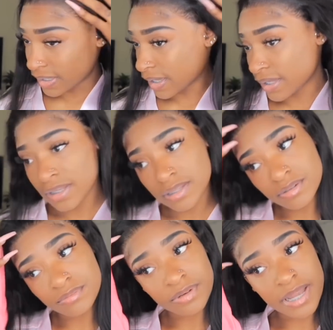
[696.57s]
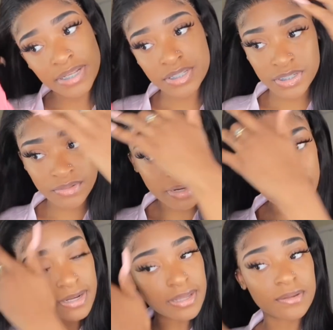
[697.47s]
hella ratchet
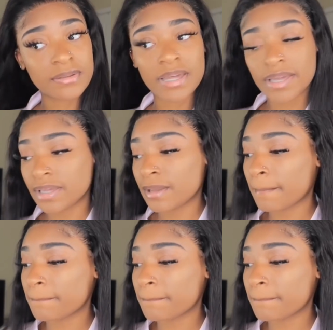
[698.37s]
right now. Like,